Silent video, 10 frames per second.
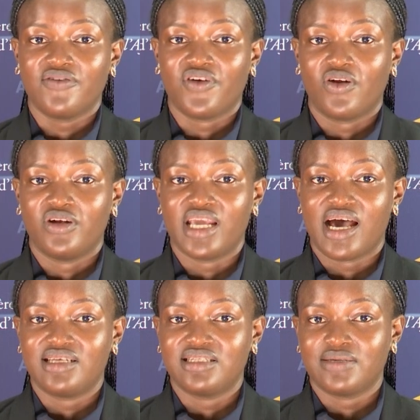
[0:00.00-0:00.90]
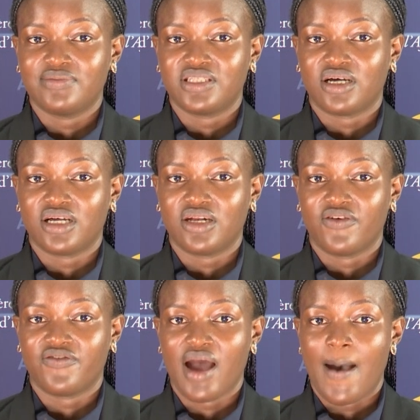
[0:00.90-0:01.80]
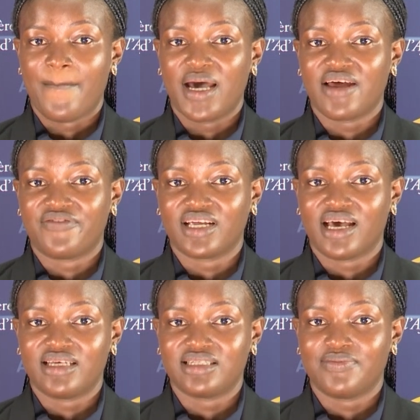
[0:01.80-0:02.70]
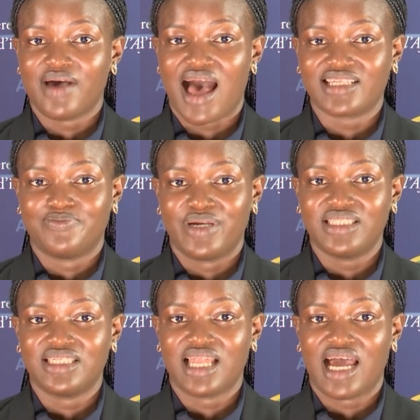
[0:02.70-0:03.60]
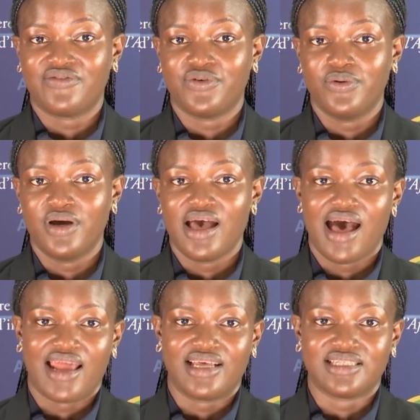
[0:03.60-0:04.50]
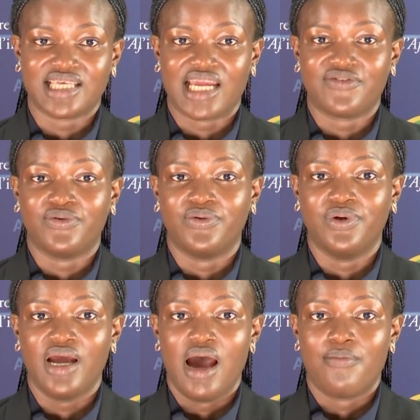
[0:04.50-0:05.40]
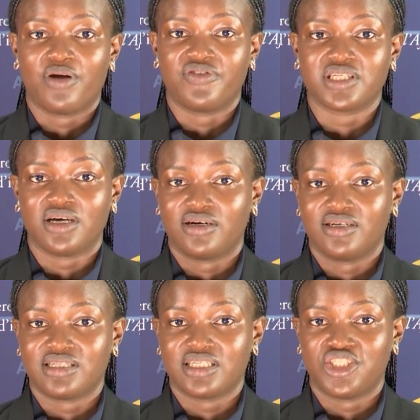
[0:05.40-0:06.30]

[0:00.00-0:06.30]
of colonialism, talking of pan-Africanism has been delightful and insightful. Professor Augustine